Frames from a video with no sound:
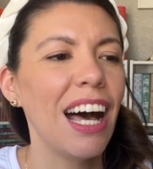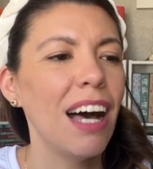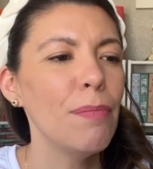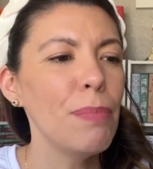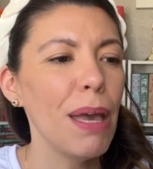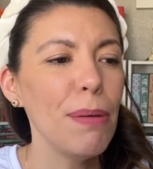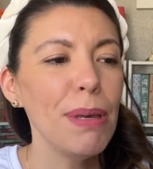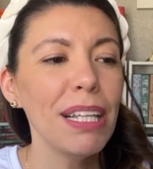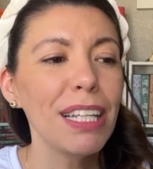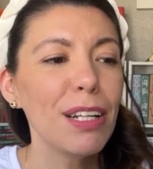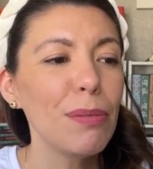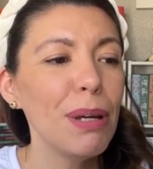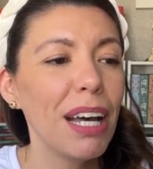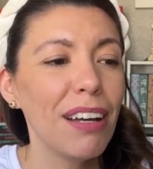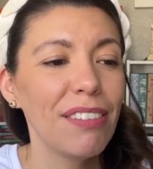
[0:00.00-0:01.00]
Maybe a
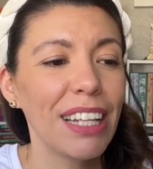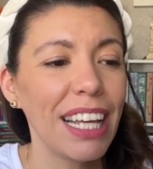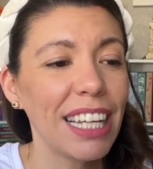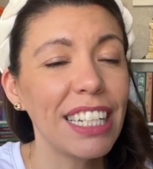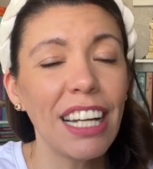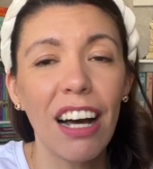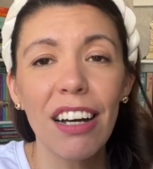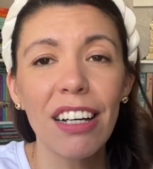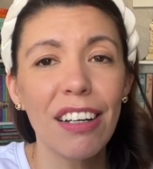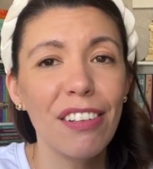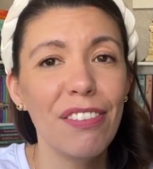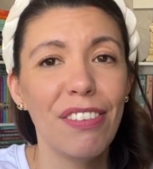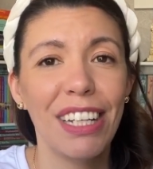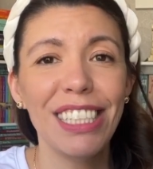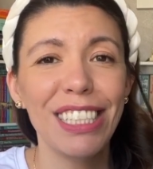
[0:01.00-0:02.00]
little bit of like an
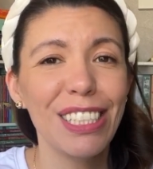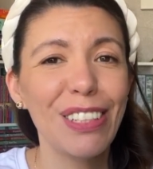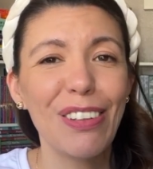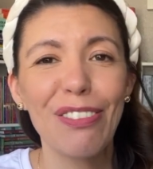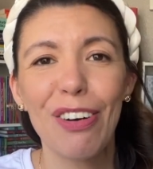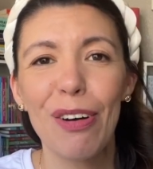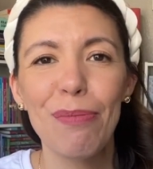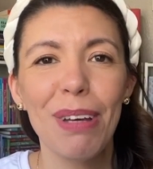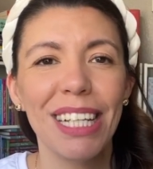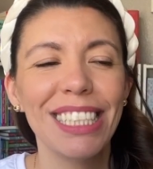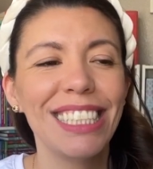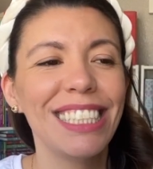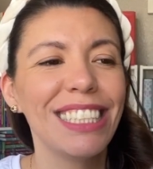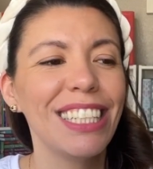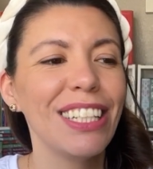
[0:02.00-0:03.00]
unconventional
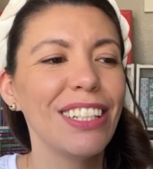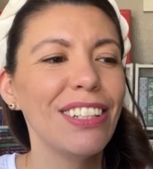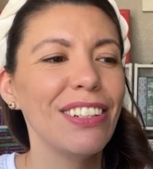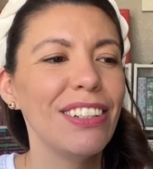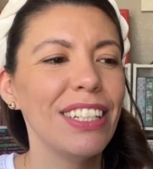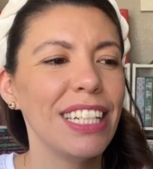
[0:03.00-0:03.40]
romance too,